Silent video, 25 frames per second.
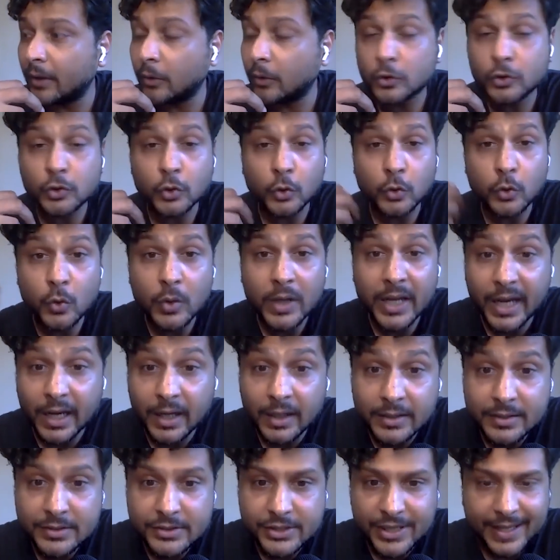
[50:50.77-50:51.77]
I also do
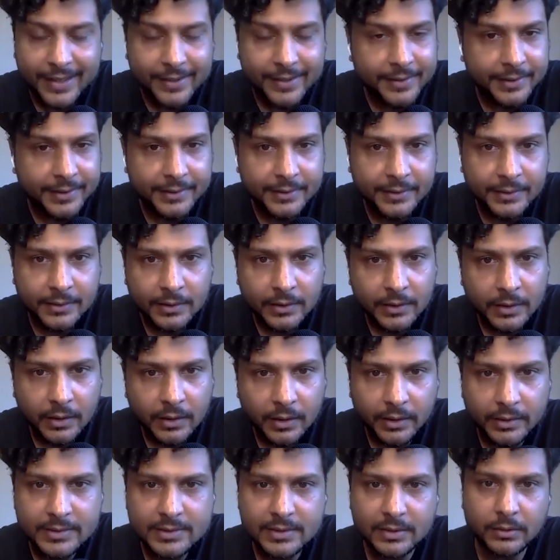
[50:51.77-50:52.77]
guilt charity
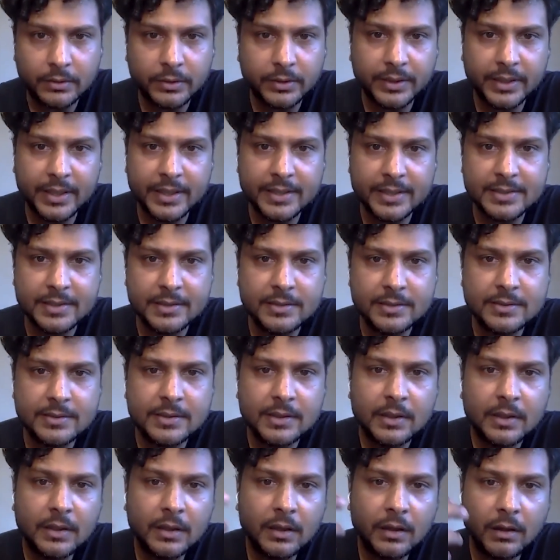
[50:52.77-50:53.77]
in certain
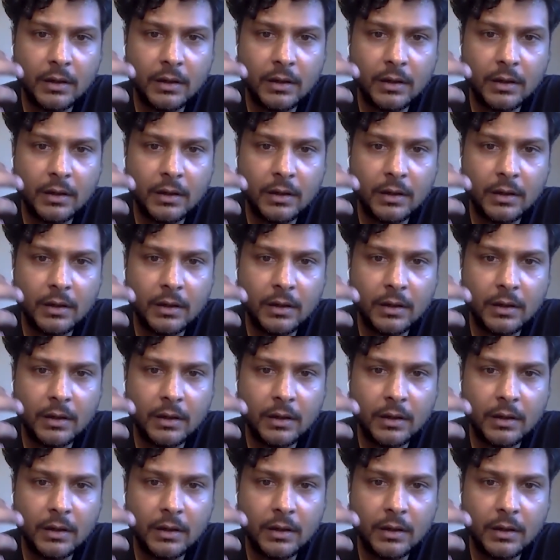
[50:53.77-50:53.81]
cases.